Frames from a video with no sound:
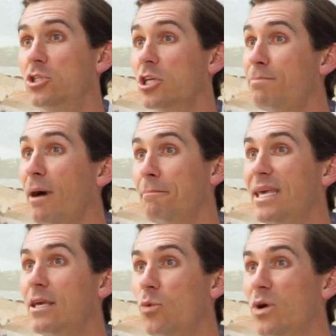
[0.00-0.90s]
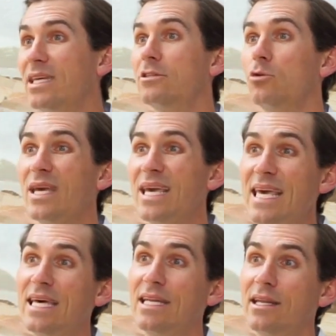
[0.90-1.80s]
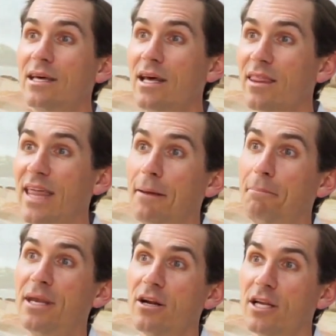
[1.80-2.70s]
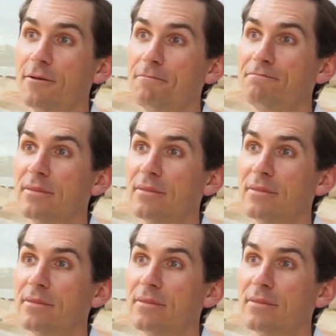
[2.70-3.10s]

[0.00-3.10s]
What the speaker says: just by being willing to end that period.